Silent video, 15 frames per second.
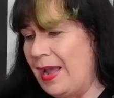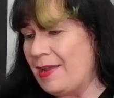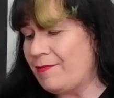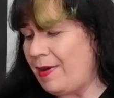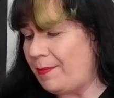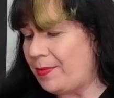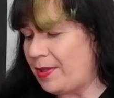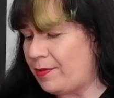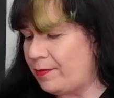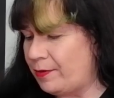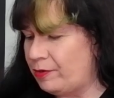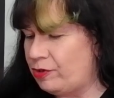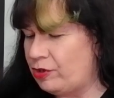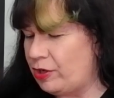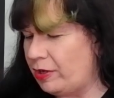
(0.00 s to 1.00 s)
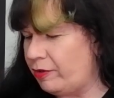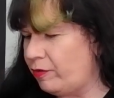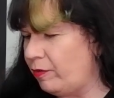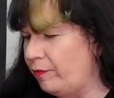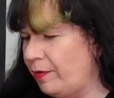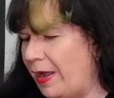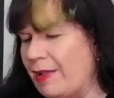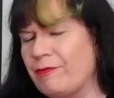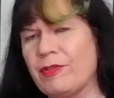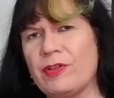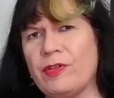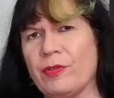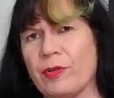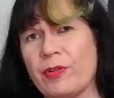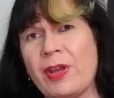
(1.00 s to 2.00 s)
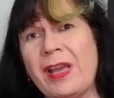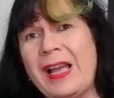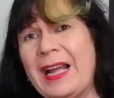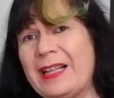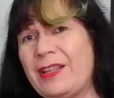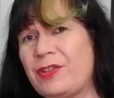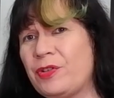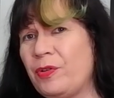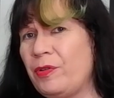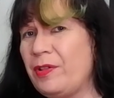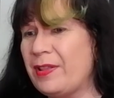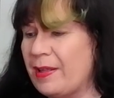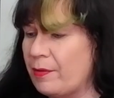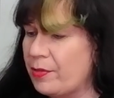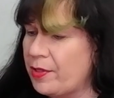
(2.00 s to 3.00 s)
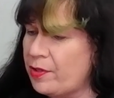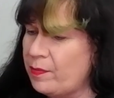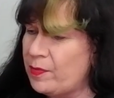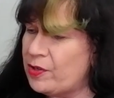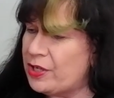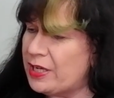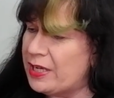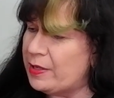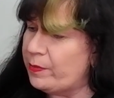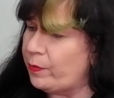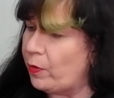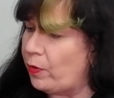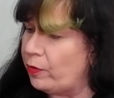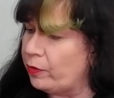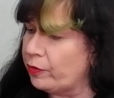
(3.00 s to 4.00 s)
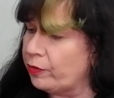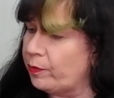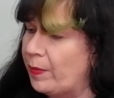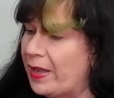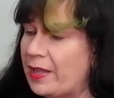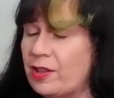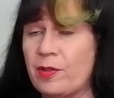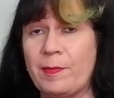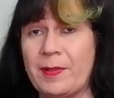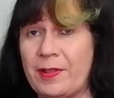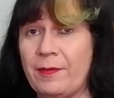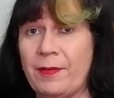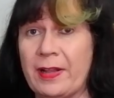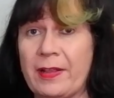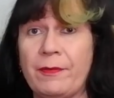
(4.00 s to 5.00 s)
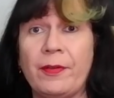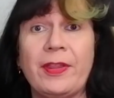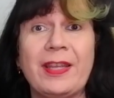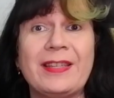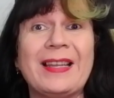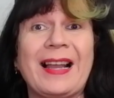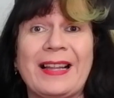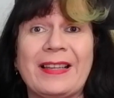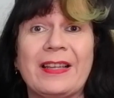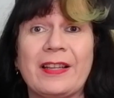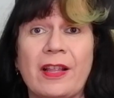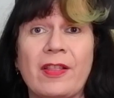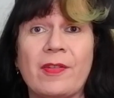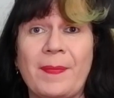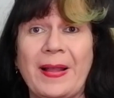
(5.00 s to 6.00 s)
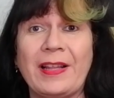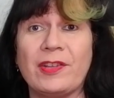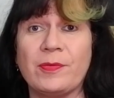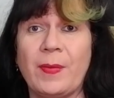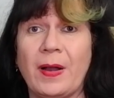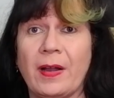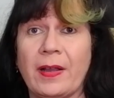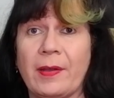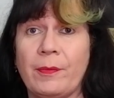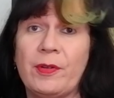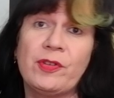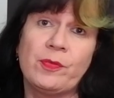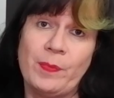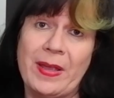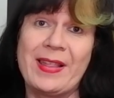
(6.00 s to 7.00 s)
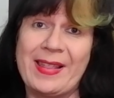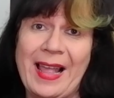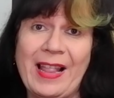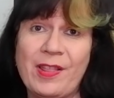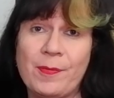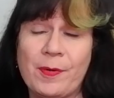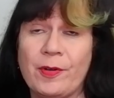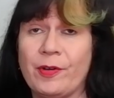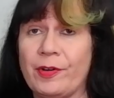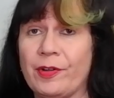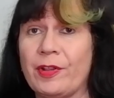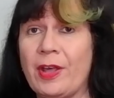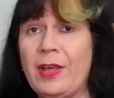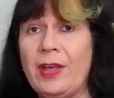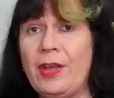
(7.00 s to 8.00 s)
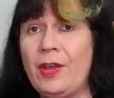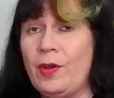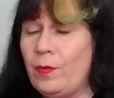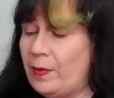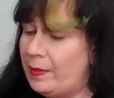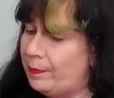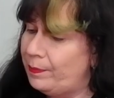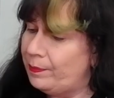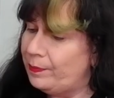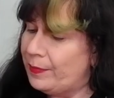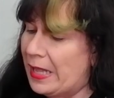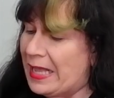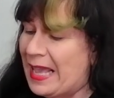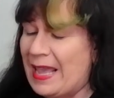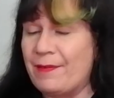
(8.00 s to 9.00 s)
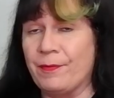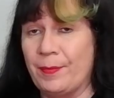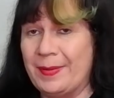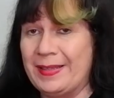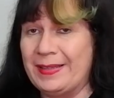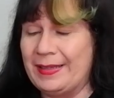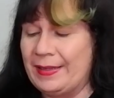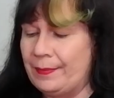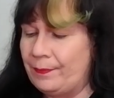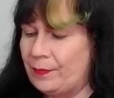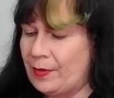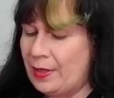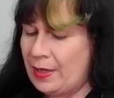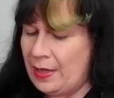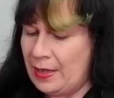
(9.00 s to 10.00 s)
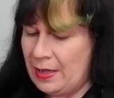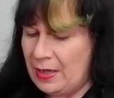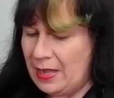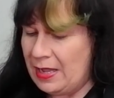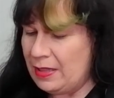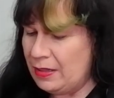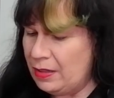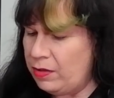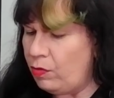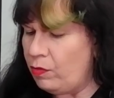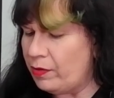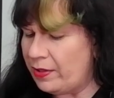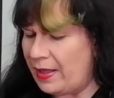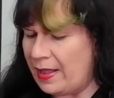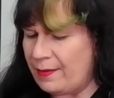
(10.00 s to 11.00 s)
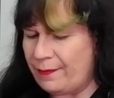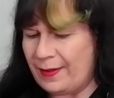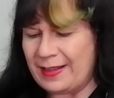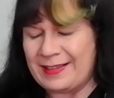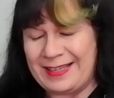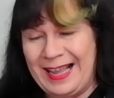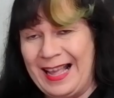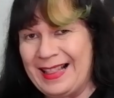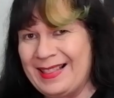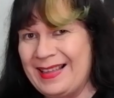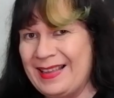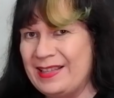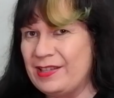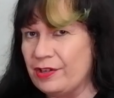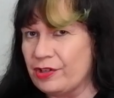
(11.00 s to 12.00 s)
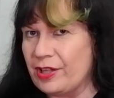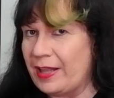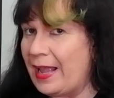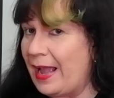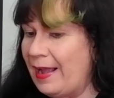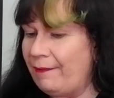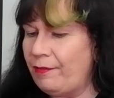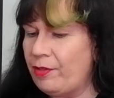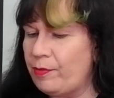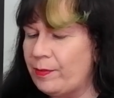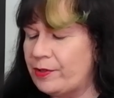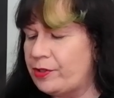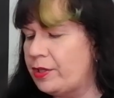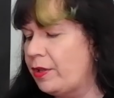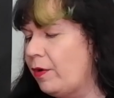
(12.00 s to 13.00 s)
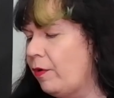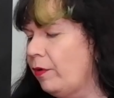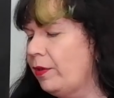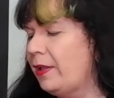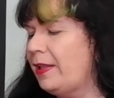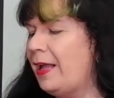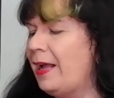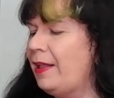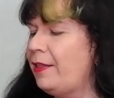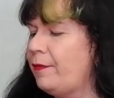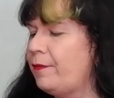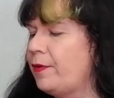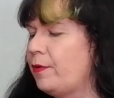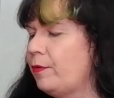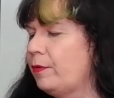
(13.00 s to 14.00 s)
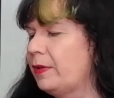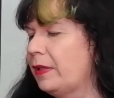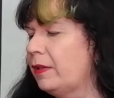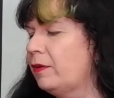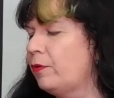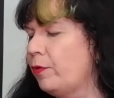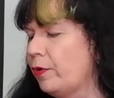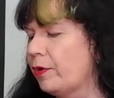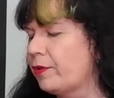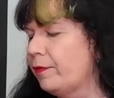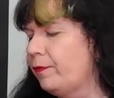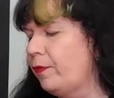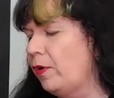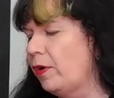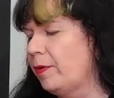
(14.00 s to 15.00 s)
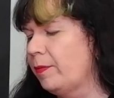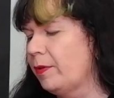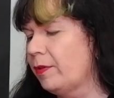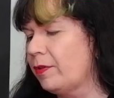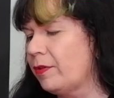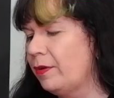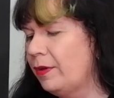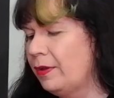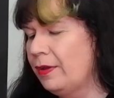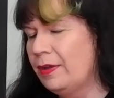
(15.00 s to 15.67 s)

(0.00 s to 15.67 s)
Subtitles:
I grabbed this for just over €100, and it turns out this machine was made specifically for the Italian and Spanish market, which makes sense because, well, it came from Italy. It looks in fantastic condition. I haven't switched it on. It has a few little quirks and foibles,